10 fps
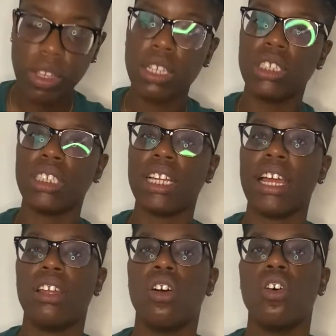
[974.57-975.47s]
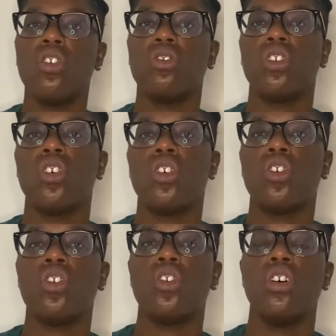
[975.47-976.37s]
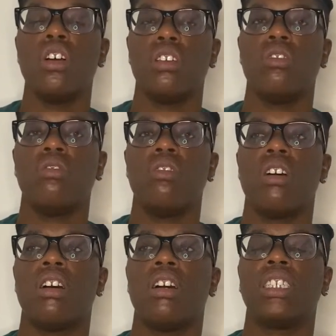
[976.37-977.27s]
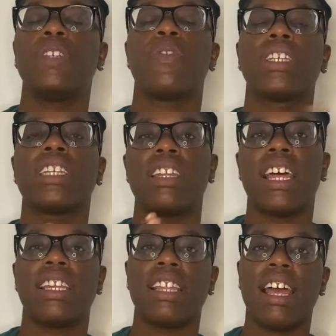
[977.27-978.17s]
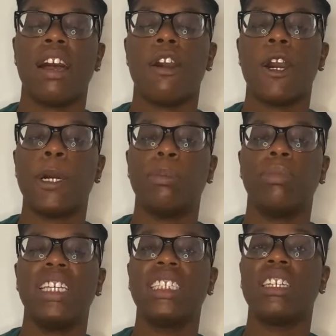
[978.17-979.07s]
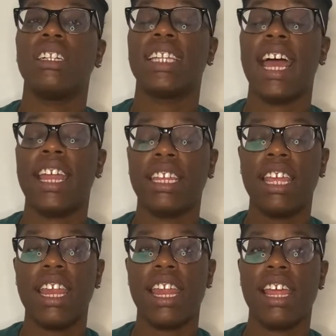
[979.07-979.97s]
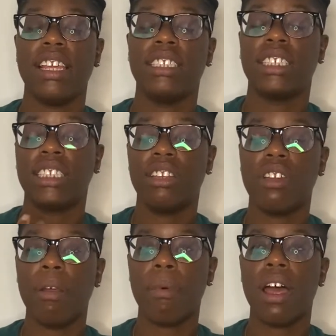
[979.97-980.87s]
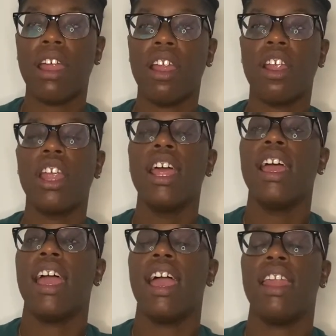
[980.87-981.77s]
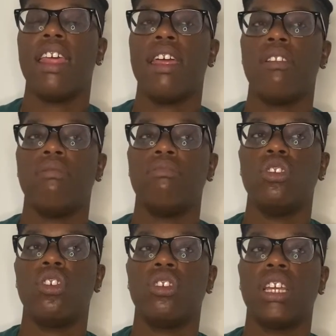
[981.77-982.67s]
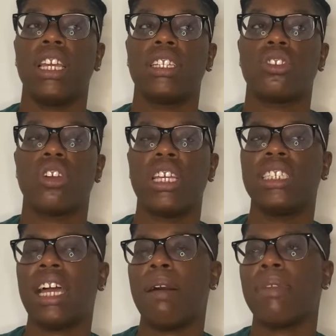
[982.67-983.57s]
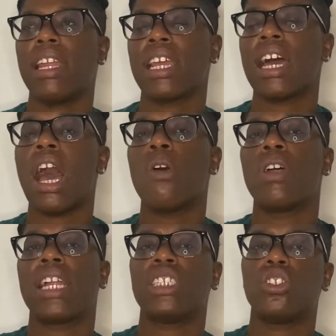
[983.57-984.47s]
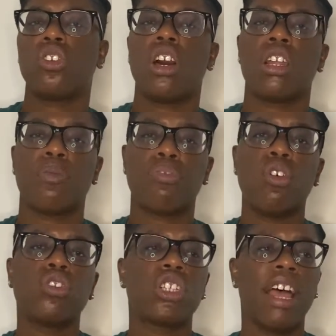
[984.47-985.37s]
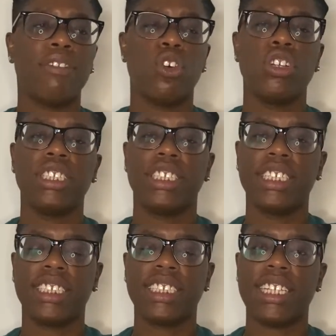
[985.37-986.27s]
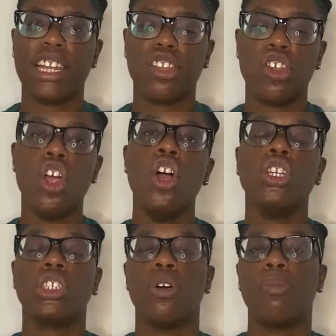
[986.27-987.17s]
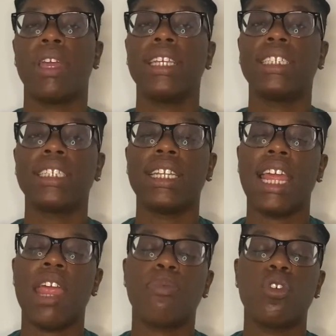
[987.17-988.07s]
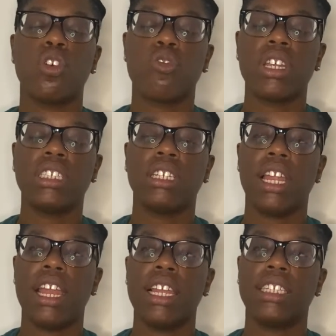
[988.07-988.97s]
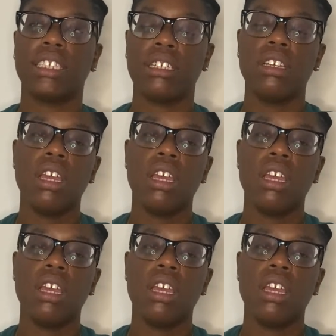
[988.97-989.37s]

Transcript: she's like, oh no, you, she figures out that he's her daddy and that he's a secret admirer. And then, you know, they get to talk. He's like, I'm not a coward. I just don't know how to approach her after all these years, this and the third. So basically April agrees to like, listen,